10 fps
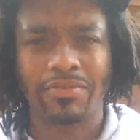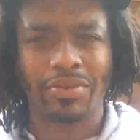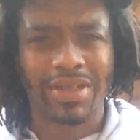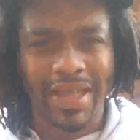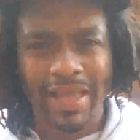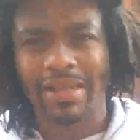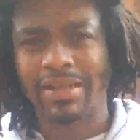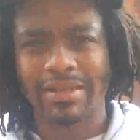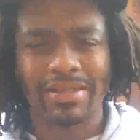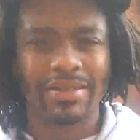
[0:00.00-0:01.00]
for
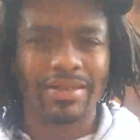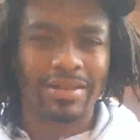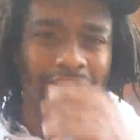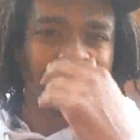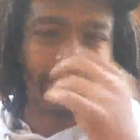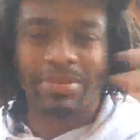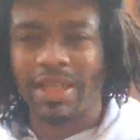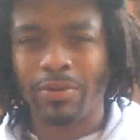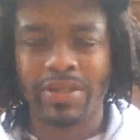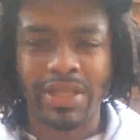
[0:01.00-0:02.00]
Canaan. They
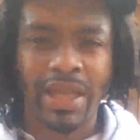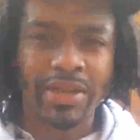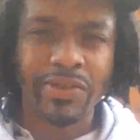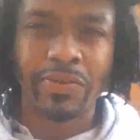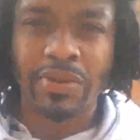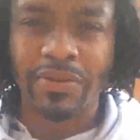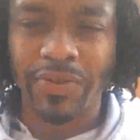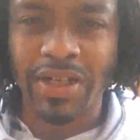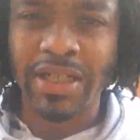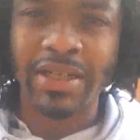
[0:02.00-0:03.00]
upset with Joshua
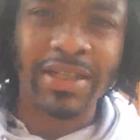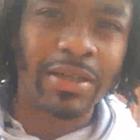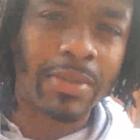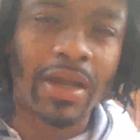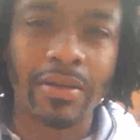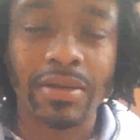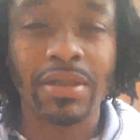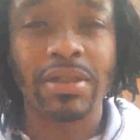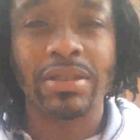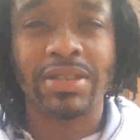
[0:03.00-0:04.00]
for clearing them out.
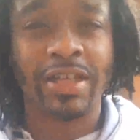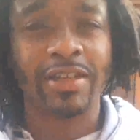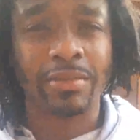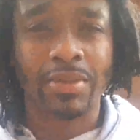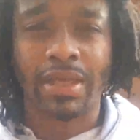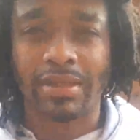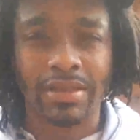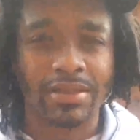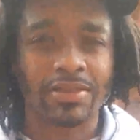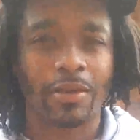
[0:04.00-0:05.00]
Telling them that
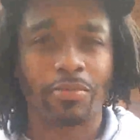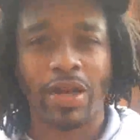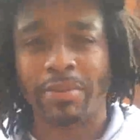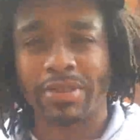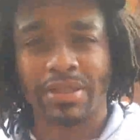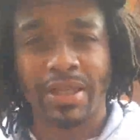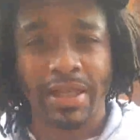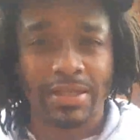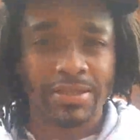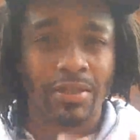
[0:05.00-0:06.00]
this is our promised
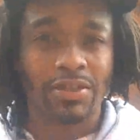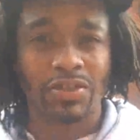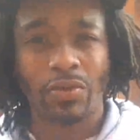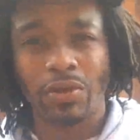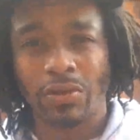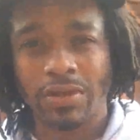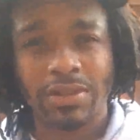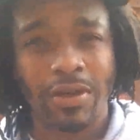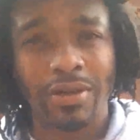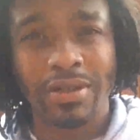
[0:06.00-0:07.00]
land, this is our soil, this
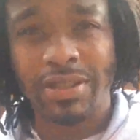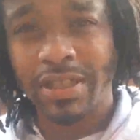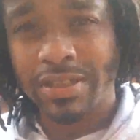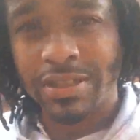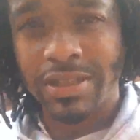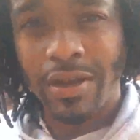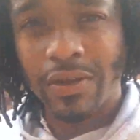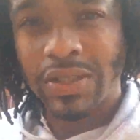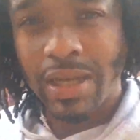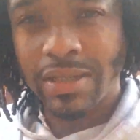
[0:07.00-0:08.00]
is our indigenous
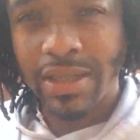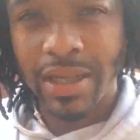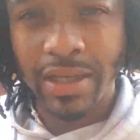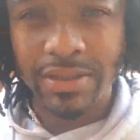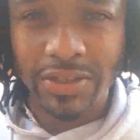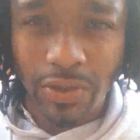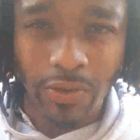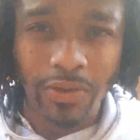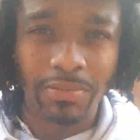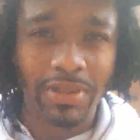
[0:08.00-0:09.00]
autochthon
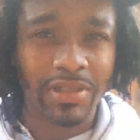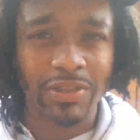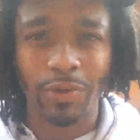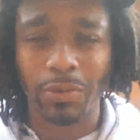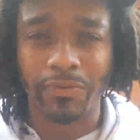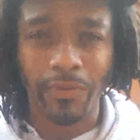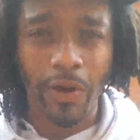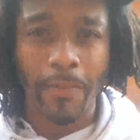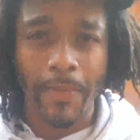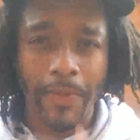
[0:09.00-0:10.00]
soil, this is where we're
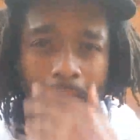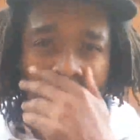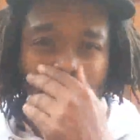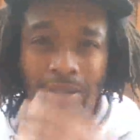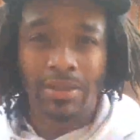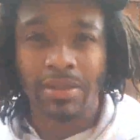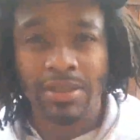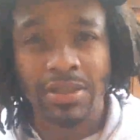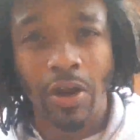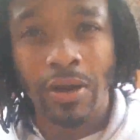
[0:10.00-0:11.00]
from,
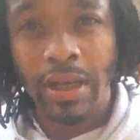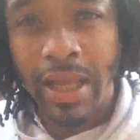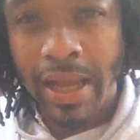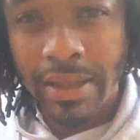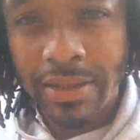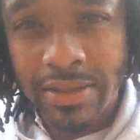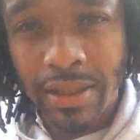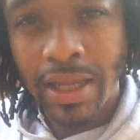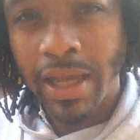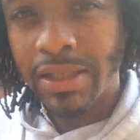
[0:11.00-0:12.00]
this is our lot, this is
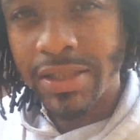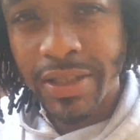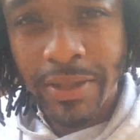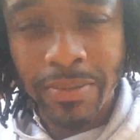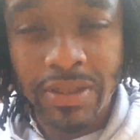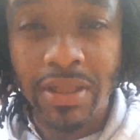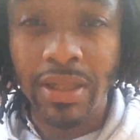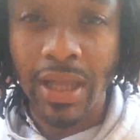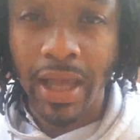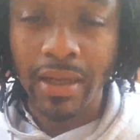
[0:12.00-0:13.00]
the lot of Shem, this is the
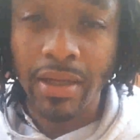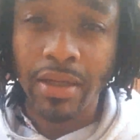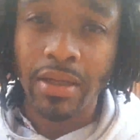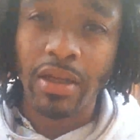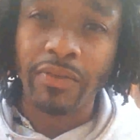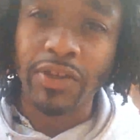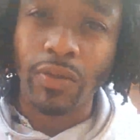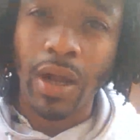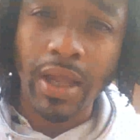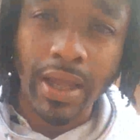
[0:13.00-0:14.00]
lot of
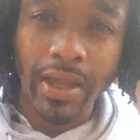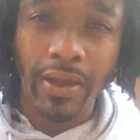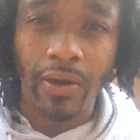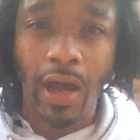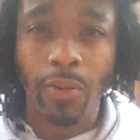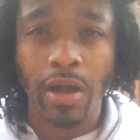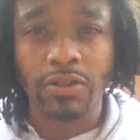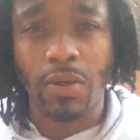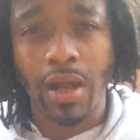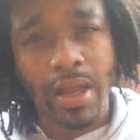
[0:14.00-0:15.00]
Israel, Hawa
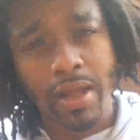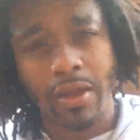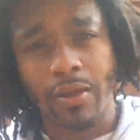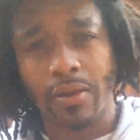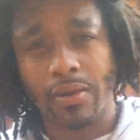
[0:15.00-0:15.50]
Israel.